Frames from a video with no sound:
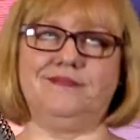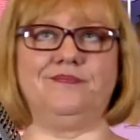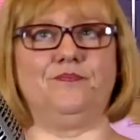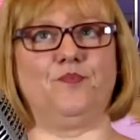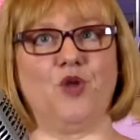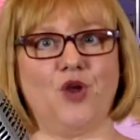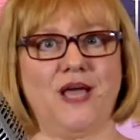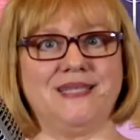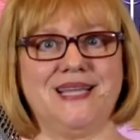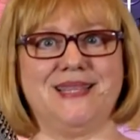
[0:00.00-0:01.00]
they're not
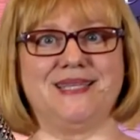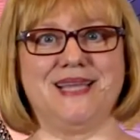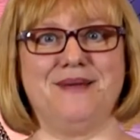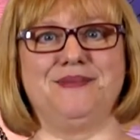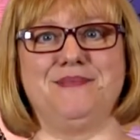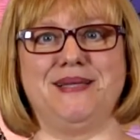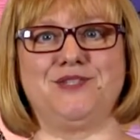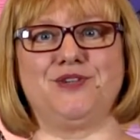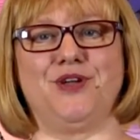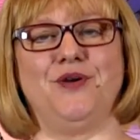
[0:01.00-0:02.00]
going to take the time to
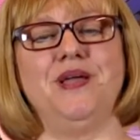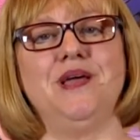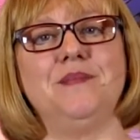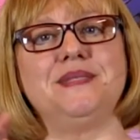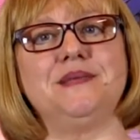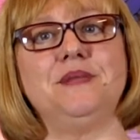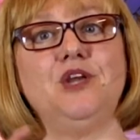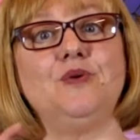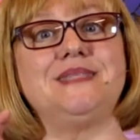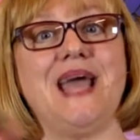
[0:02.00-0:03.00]
mentor you, but somebody
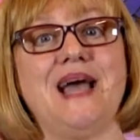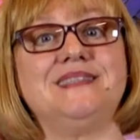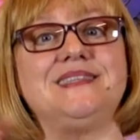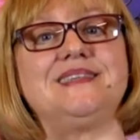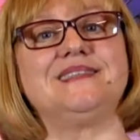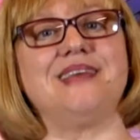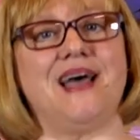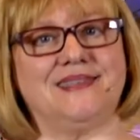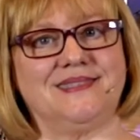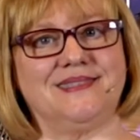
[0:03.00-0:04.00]
who has had
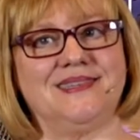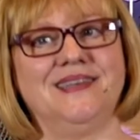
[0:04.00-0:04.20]
success